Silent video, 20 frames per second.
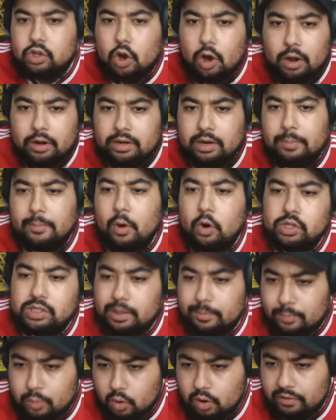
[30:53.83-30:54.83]
not the most
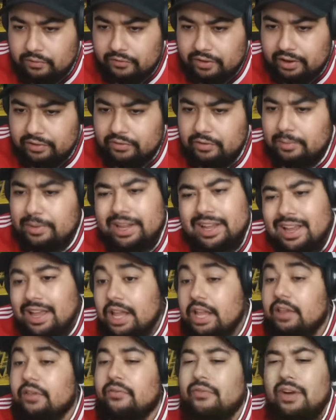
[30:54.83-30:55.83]
important thing for me.
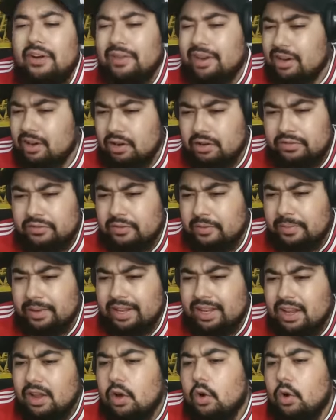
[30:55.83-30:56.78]
It's very close for me.